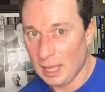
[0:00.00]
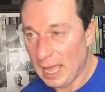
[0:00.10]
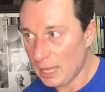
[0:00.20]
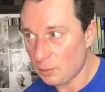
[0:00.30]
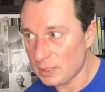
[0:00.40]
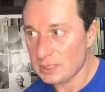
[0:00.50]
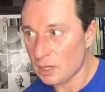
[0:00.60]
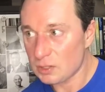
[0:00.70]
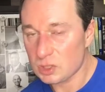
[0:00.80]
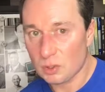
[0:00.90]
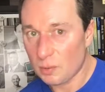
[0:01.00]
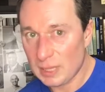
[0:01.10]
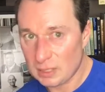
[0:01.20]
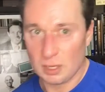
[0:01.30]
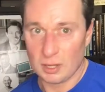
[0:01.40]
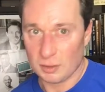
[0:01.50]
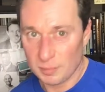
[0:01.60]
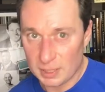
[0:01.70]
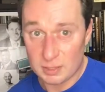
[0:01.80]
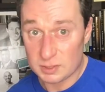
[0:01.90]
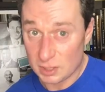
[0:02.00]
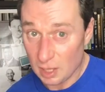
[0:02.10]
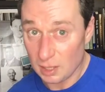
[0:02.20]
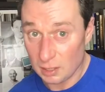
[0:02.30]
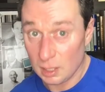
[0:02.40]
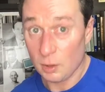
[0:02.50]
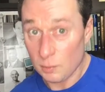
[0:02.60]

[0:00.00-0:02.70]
And results don't mean dollar bills, y'all.